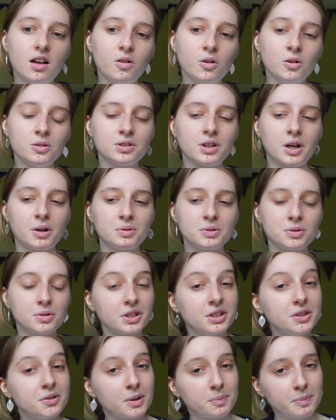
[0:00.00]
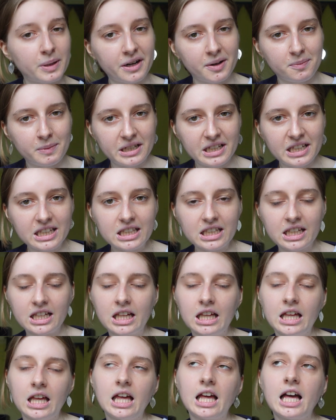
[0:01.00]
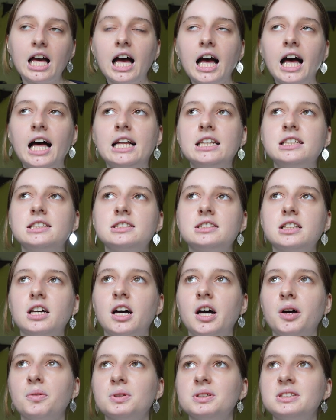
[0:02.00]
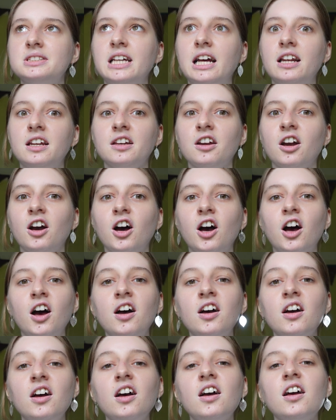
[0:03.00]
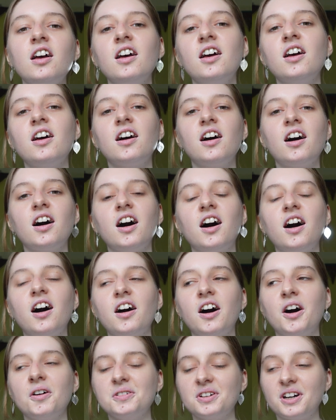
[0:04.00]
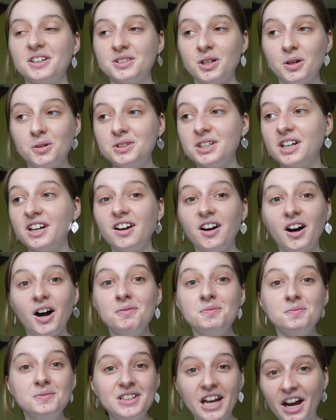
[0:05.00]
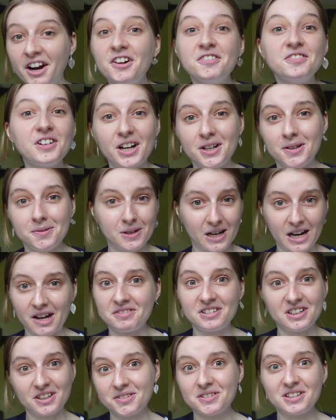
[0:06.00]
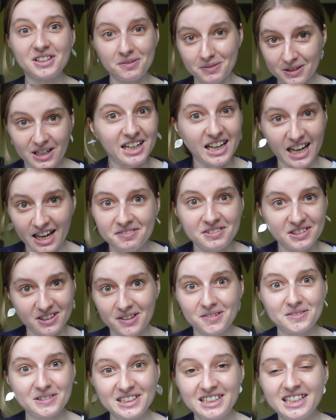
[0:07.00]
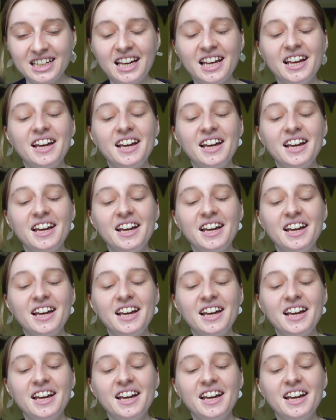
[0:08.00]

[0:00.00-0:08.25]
Also, I was talking to a paramedic, and I was telling her, I told her, I'm terrified I'm going to have another one.